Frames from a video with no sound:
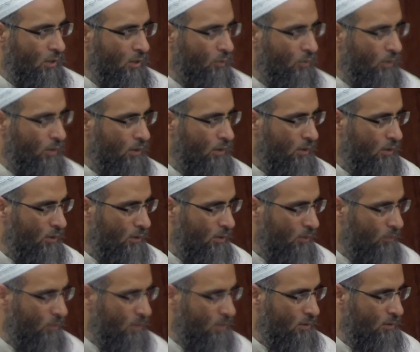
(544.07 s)
going, you know, the
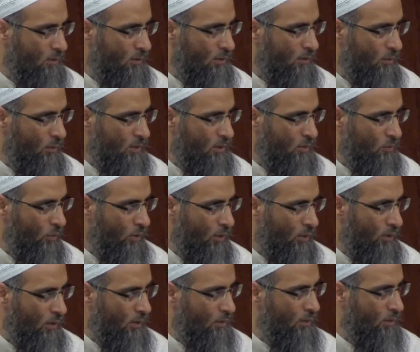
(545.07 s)
best way,
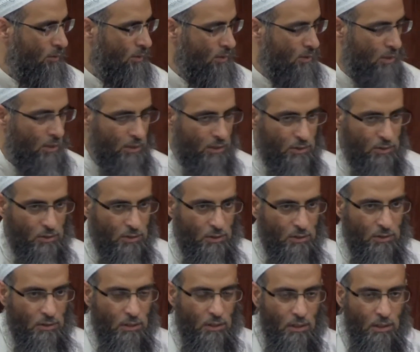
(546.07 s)
not the best
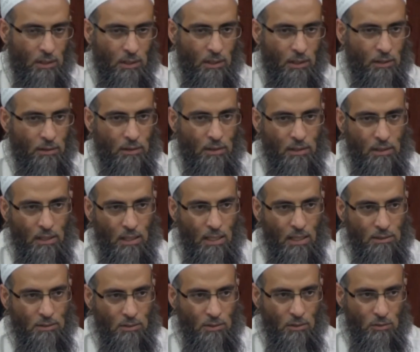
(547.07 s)
direction. They
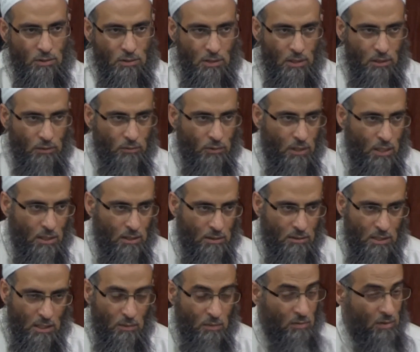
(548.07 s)
realize, you know, staying together
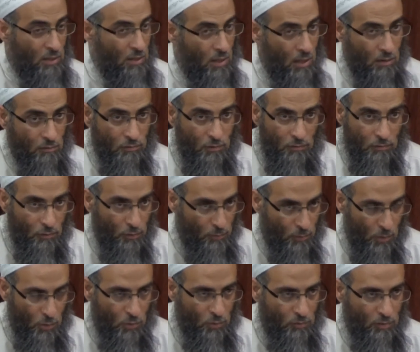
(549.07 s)
is going to be very harmful for
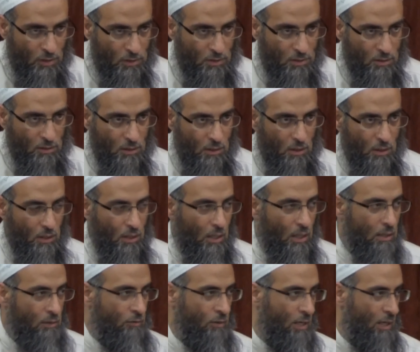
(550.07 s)
both of us.
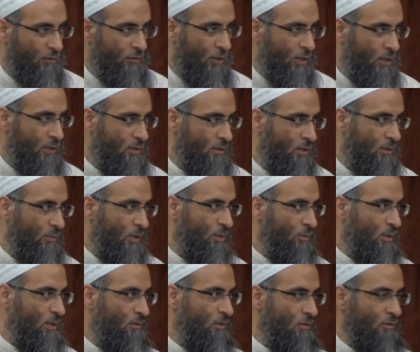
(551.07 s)
And if they have kids, they might
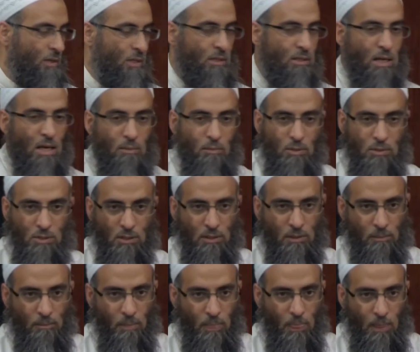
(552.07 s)
be even very
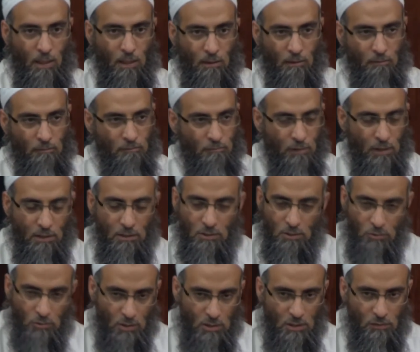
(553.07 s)
damaging, very
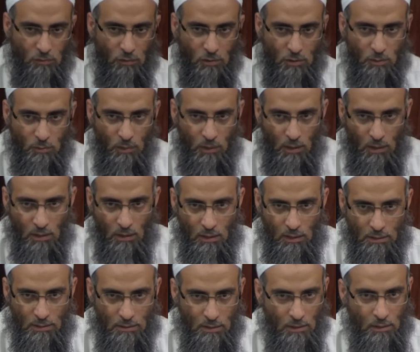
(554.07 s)
stressful,
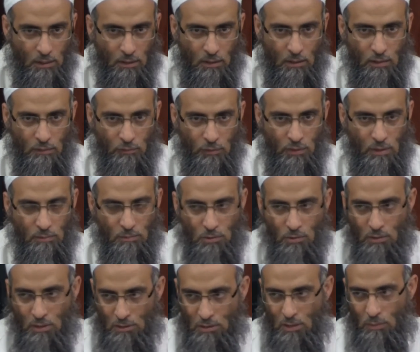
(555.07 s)
subhanAllah. It's not healthy for them,
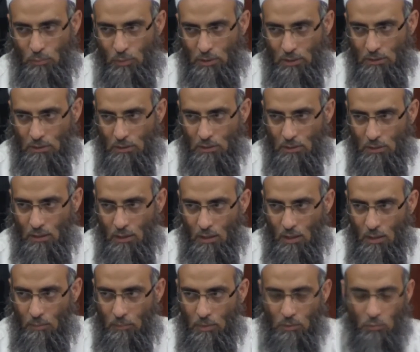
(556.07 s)
so they separate.
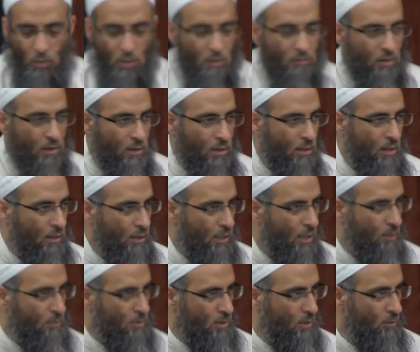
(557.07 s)
But one of the things that
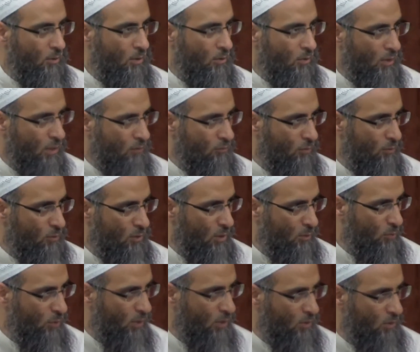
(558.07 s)
keeps them, you know, not from
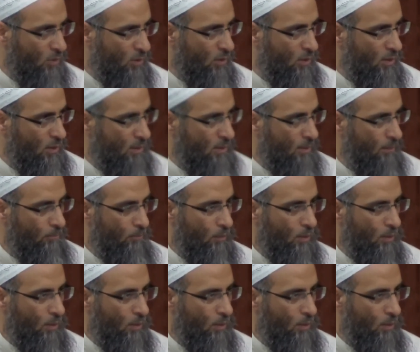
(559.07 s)
separation is